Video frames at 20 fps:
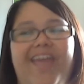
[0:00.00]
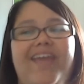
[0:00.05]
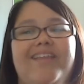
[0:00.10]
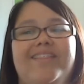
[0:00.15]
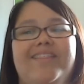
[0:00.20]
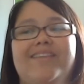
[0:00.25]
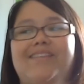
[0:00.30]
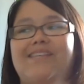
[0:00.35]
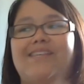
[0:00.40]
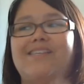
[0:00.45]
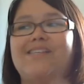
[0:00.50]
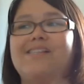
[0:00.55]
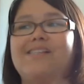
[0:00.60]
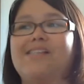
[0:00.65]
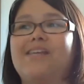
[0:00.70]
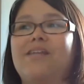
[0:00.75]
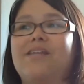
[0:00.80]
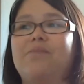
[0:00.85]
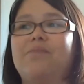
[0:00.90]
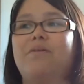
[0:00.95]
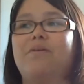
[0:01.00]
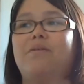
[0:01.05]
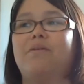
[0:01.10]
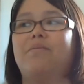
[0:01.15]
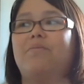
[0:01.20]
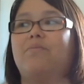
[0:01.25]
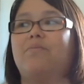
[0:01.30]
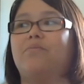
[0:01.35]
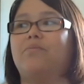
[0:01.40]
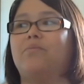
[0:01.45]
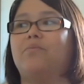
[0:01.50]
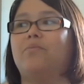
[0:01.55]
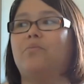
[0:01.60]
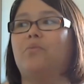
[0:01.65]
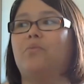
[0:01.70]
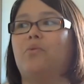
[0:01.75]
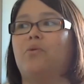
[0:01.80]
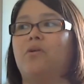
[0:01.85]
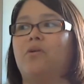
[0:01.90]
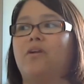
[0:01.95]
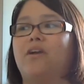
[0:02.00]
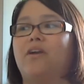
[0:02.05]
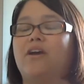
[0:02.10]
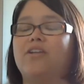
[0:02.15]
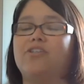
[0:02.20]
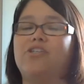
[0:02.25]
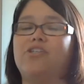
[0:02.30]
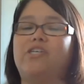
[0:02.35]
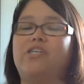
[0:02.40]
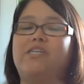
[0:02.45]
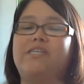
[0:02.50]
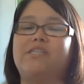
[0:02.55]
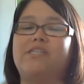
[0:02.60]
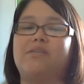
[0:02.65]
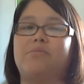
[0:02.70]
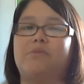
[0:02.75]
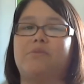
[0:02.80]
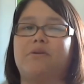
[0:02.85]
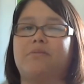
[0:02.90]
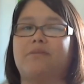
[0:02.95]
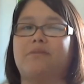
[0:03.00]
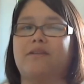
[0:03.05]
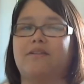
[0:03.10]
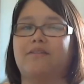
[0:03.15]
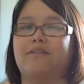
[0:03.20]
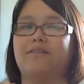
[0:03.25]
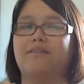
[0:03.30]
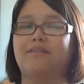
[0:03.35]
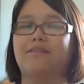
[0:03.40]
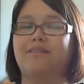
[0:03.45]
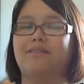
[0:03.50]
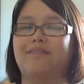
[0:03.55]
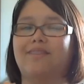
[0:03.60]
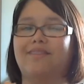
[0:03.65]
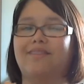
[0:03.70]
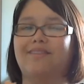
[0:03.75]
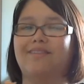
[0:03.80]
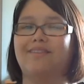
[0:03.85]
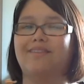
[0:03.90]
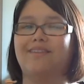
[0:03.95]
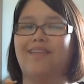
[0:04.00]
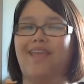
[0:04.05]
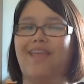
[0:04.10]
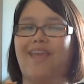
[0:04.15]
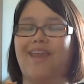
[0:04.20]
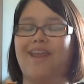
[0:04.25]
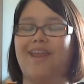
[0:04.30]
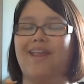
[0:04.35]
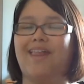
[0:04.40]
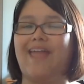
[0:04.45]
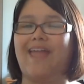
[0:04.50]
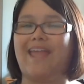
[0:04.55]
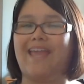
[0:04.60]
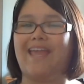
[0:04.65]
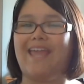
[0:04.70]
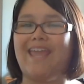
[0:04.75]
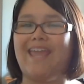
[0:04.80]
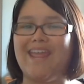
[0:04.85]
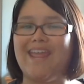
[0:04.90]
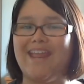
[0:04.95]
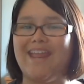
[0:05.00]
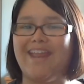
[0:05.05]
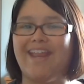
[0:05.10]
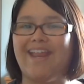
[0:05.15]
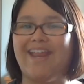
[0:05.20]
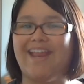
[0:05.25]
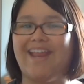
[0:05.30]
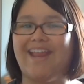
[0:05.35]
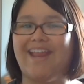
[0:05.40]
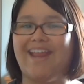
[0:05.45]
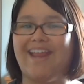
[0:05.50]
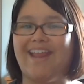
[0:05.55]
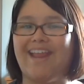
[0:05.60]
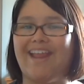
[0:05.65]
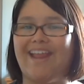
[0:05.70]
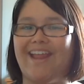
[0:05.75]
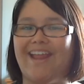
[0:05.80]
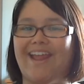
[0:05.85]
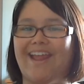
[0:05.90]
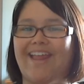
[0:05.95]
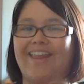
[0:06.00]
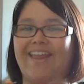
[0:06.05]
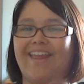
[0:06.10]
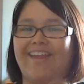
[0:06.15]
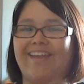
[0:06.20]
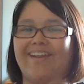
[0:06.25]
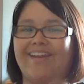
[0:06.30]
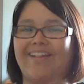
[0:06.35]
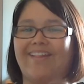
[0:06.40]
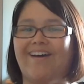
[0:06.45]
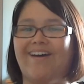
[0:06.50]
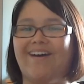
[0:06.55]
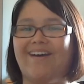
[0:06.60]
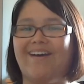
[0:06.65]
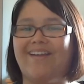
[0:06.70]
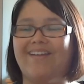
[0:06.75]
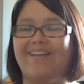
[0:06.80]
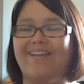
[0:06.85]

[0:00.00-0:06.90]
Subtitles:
This is a little bit more country suburban, and I like it. I like it a lot.